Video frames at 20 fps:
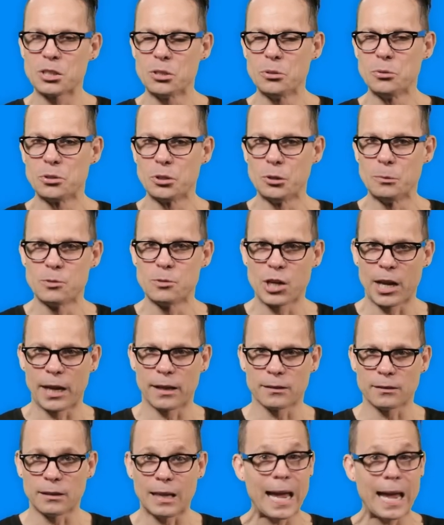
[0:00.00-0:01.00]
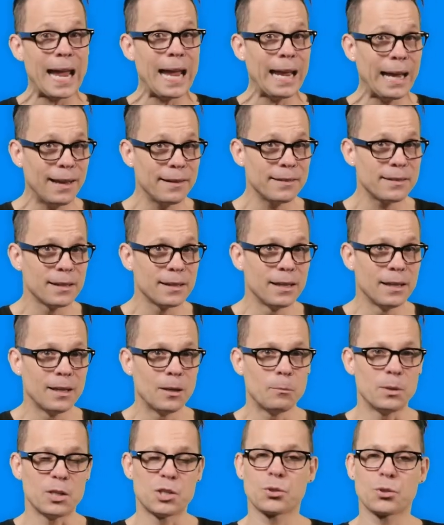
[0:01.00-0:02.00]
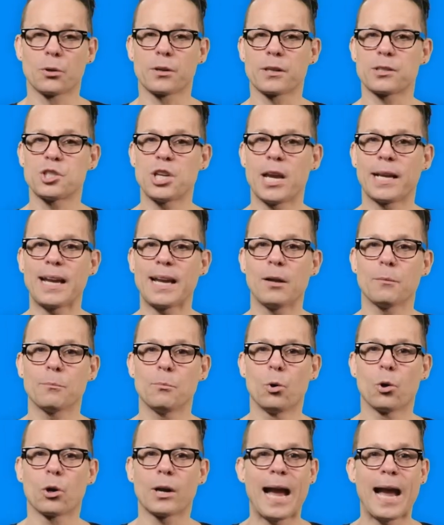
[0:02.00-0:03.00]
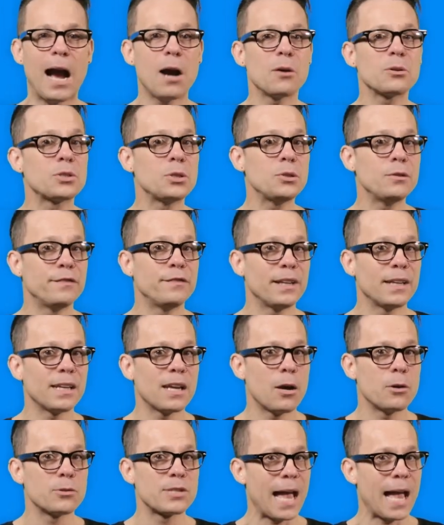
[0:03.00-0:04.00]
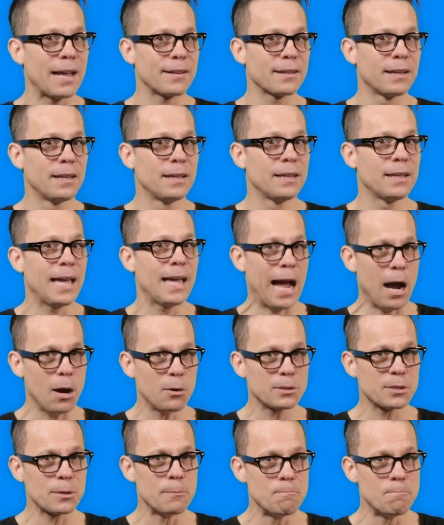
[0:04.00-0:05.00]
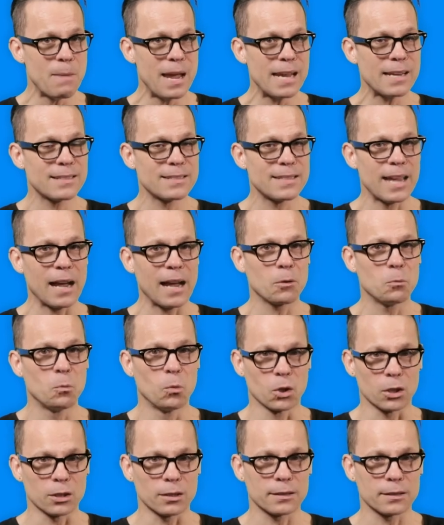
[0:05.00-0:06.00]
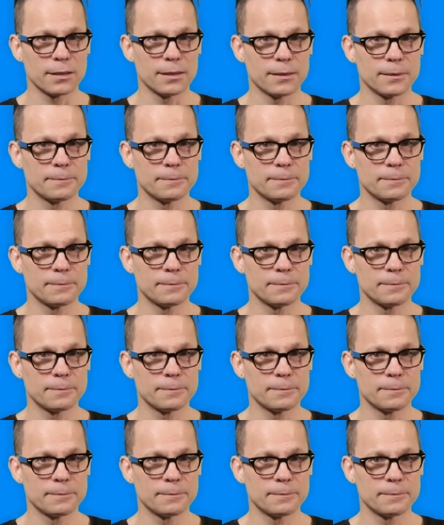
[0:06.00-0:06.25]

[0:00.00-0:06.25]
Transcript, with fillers: YouTube channel, and be sure to check out more how-to videos at How to Make Tech Work.